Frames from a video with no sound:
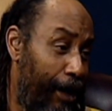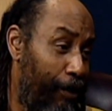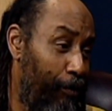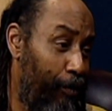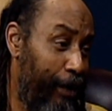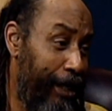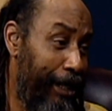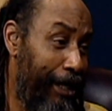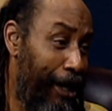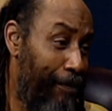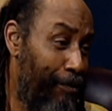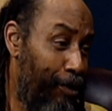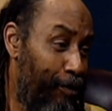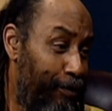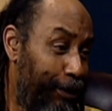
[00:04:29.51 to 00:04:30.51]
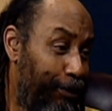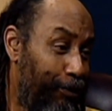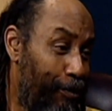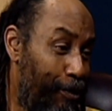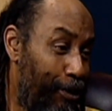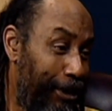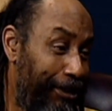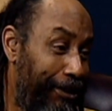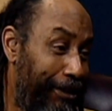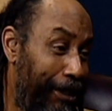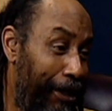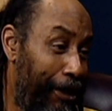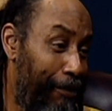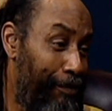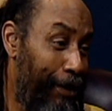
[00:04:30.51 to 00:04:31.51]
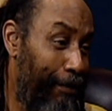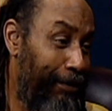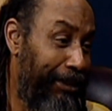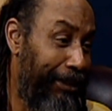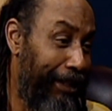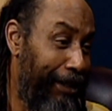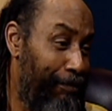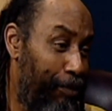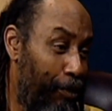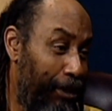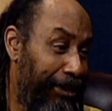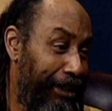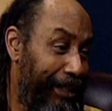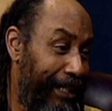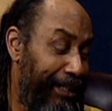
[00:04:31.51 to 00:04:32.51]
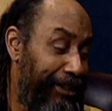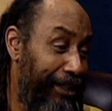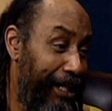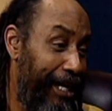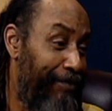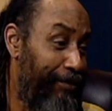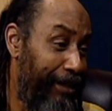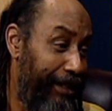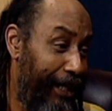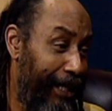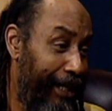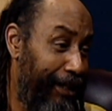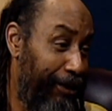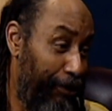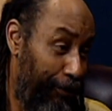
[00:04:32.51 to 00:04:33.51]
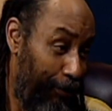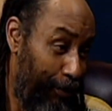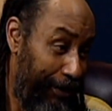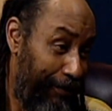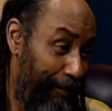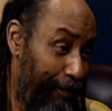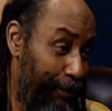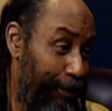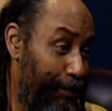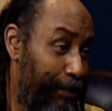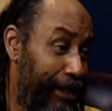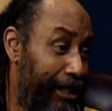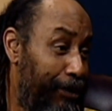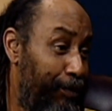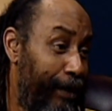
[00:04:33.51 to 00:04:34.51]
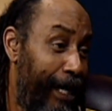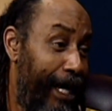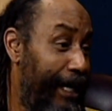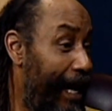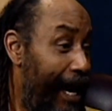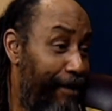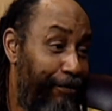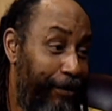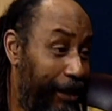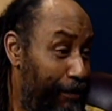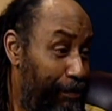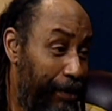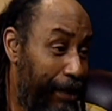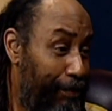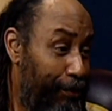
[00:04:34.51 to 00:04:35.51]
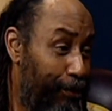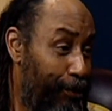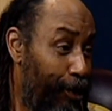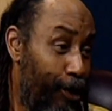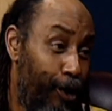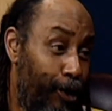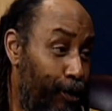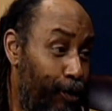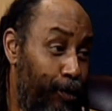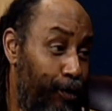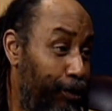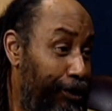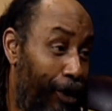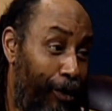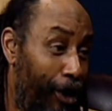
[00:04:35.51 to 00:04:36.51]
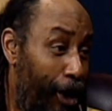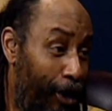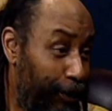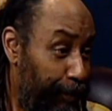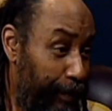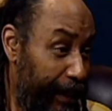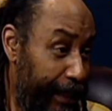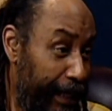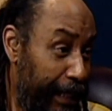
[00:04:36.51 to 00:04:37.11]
We are moving towards publishing in Portuguese and everything towards the future because we got African people who don't all speak